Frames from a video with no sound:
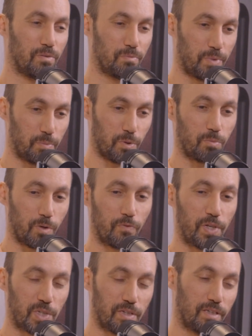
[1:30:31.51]
people are more
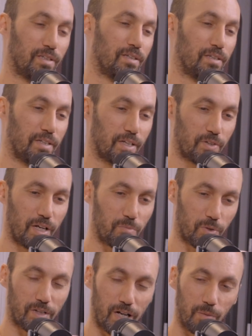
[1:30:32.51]
efficient, they create
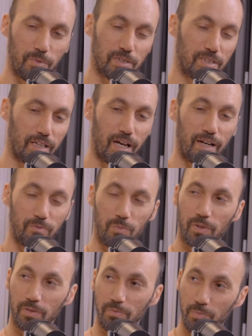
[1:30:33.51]
more commerce, they have
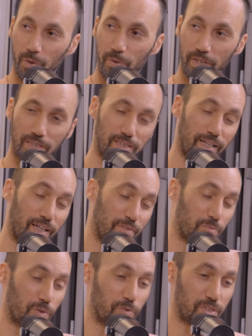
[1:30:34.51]
more employees, they have
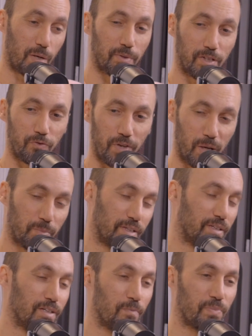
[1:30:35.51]
more time with their
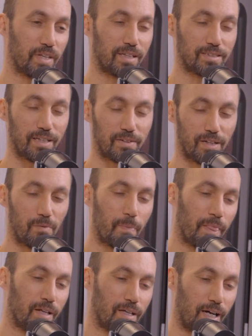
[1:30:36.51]
family, etc.
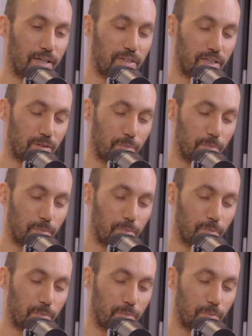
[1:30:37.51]
I think the